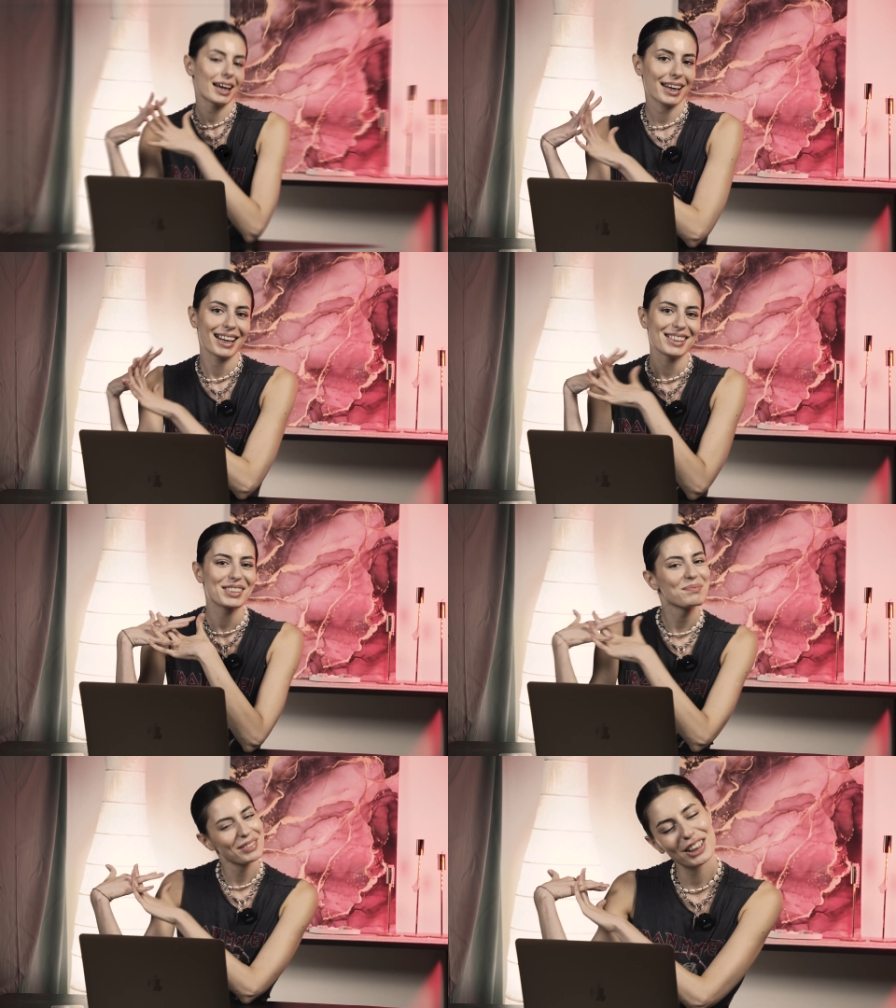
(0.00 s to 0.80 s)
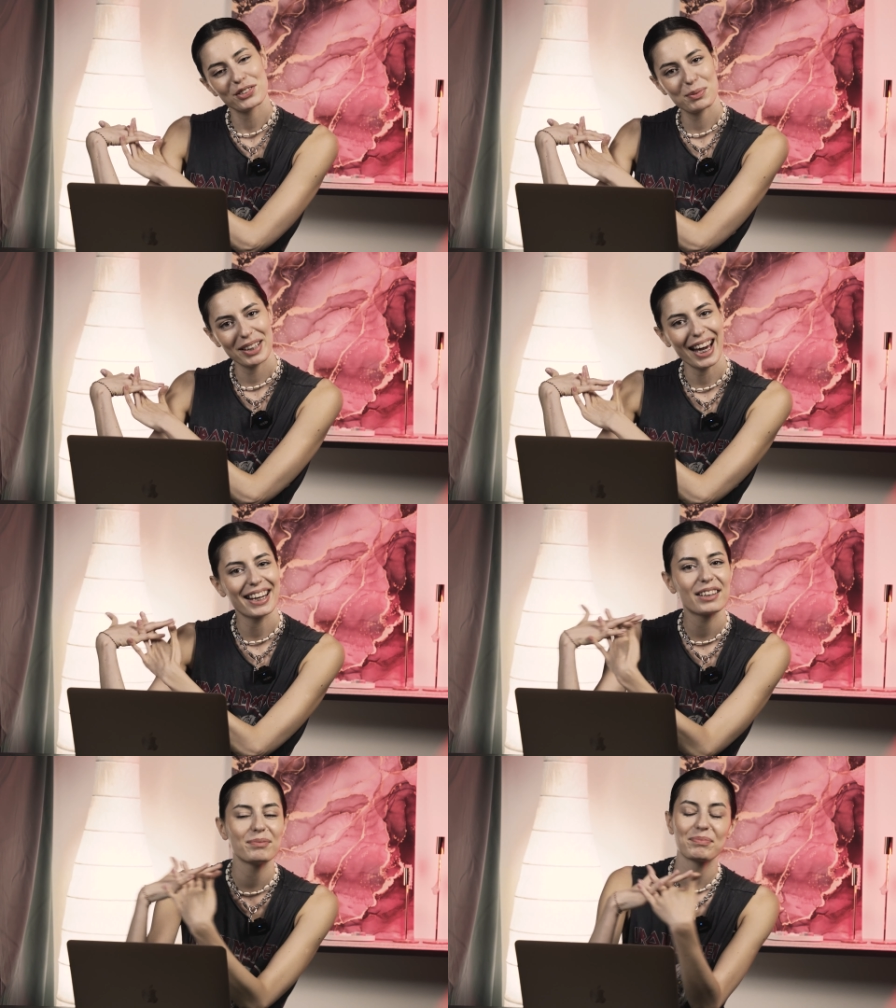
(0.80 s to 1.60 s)
Hi guys, here's
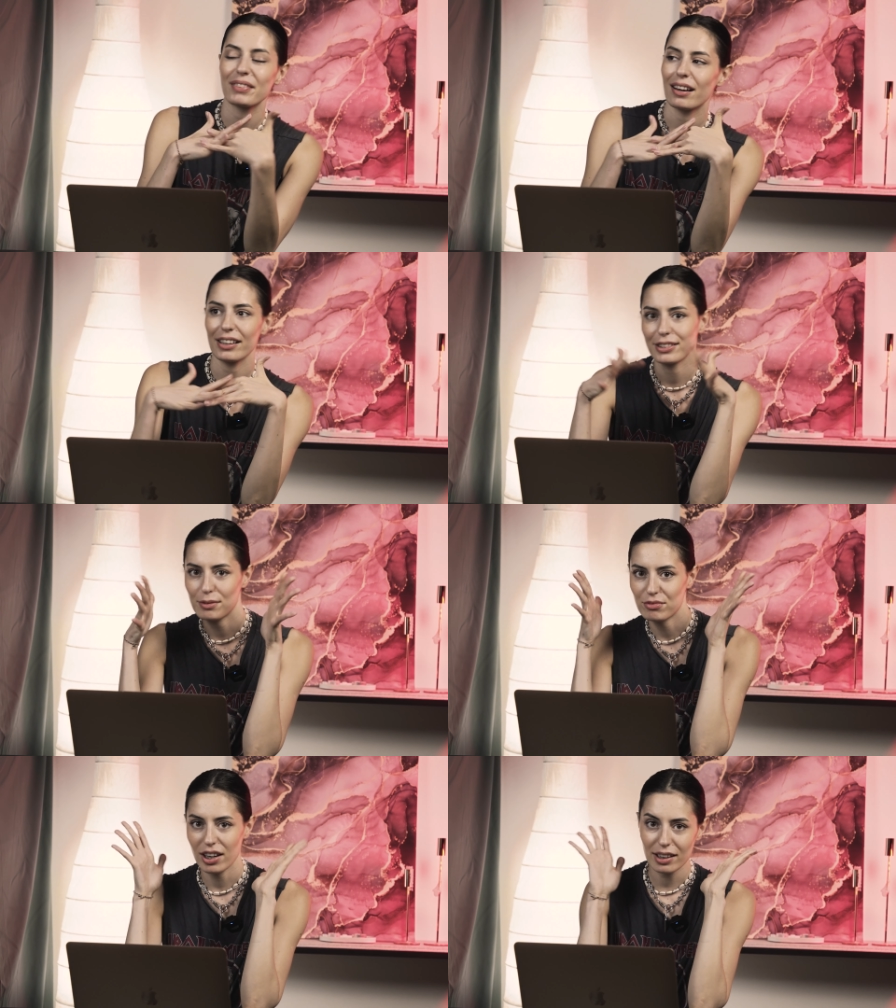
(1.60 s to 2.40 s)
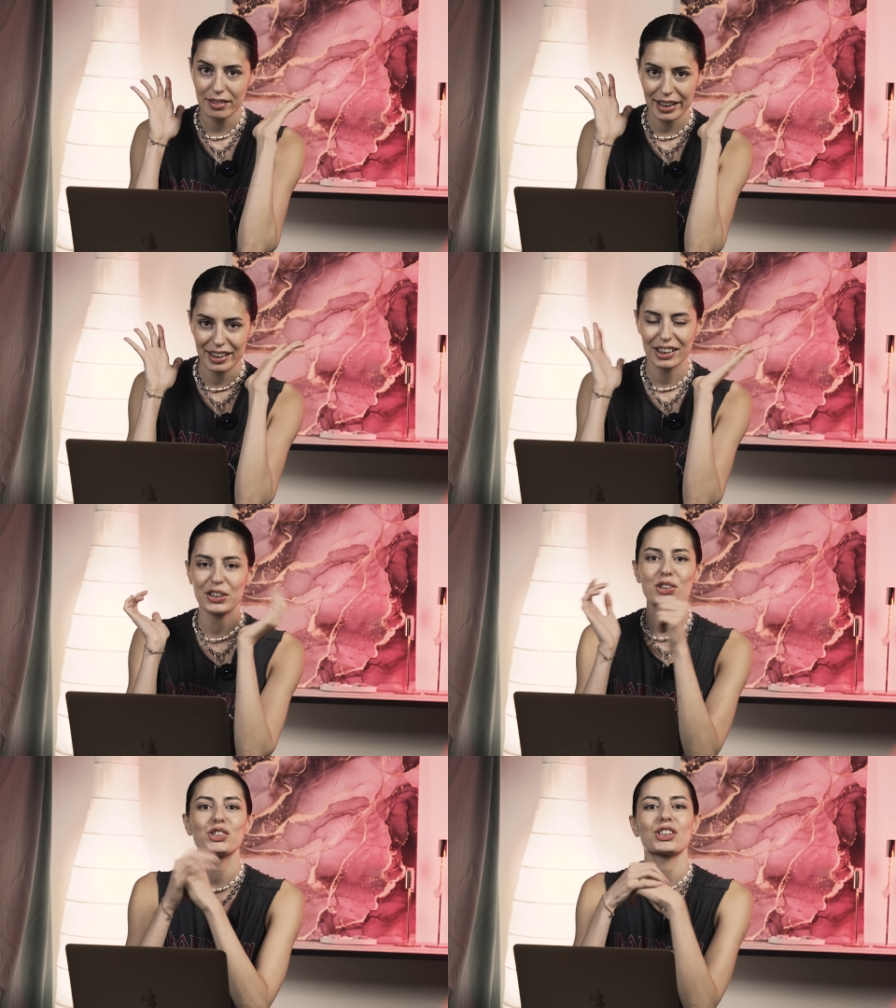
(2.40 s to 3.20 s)
Miana. I am right
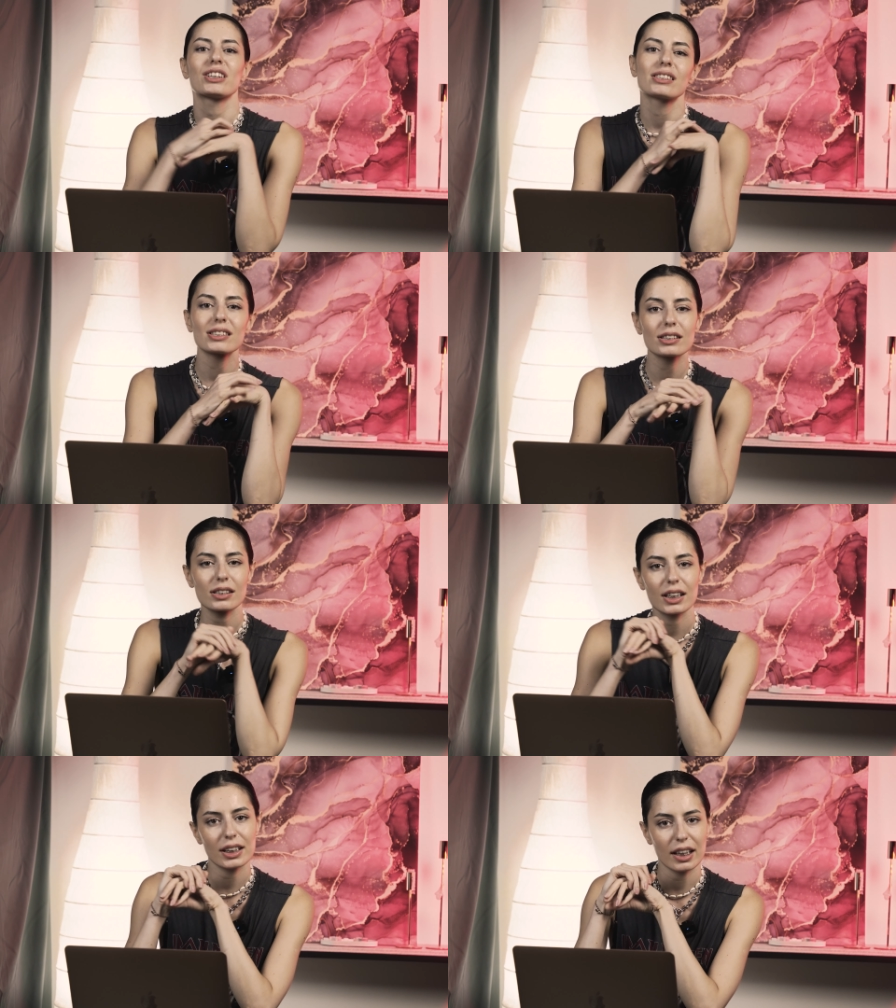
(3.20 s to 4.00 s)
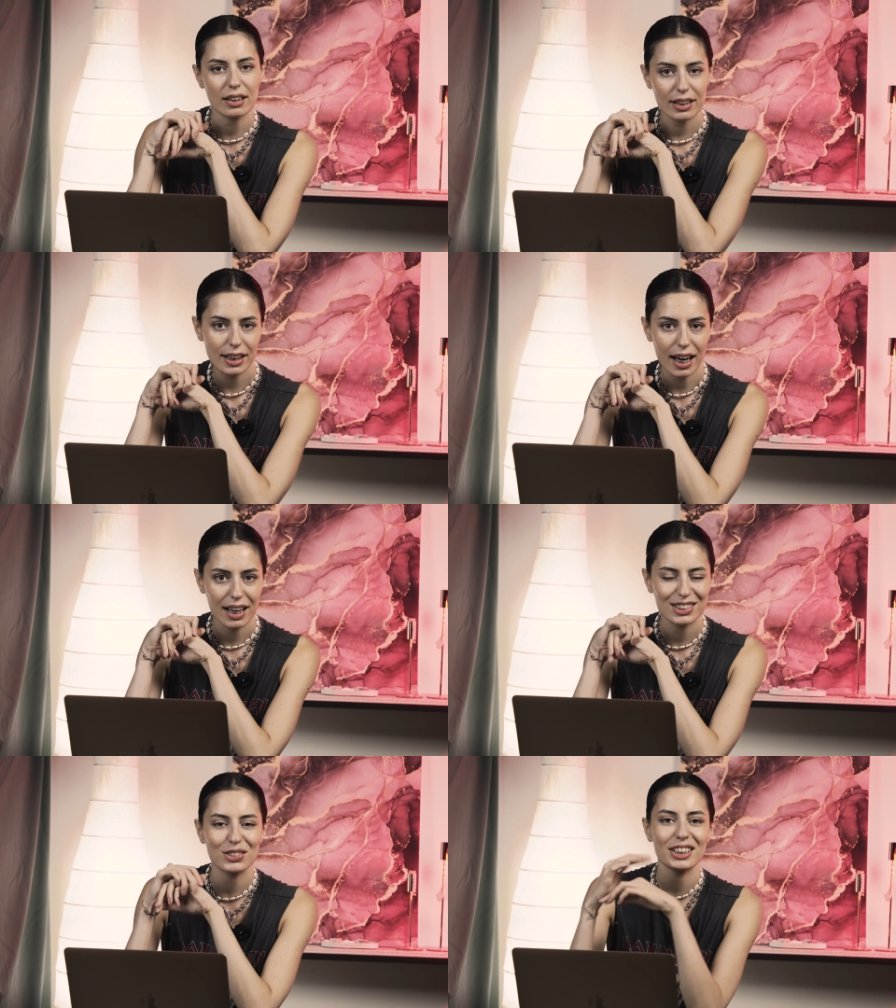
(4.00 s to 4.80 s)
there just again and
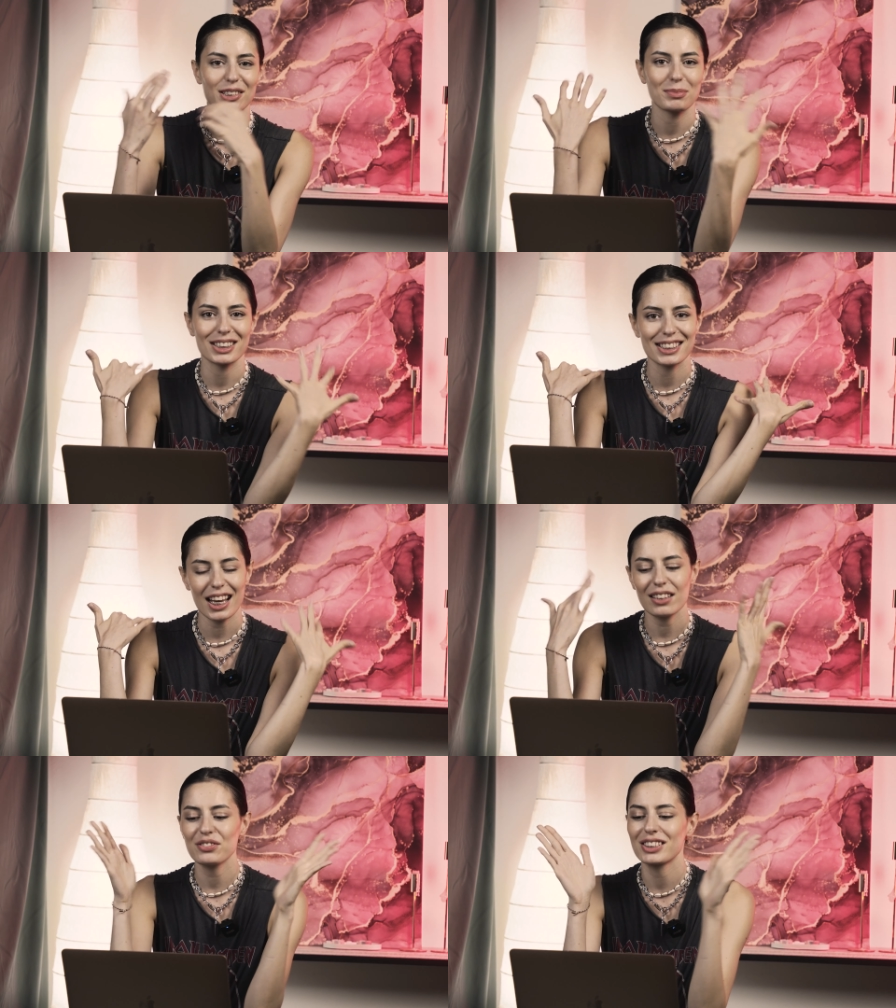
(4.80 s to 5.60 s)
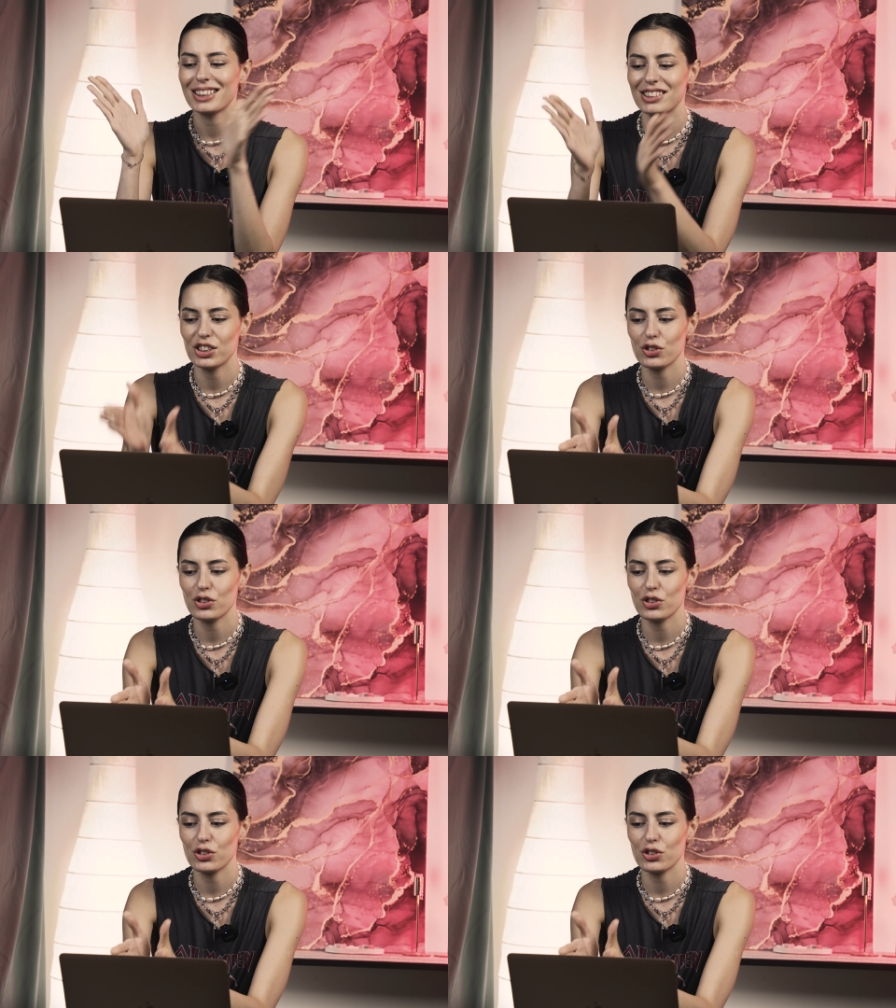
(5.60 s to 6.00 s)
again to test myself, test the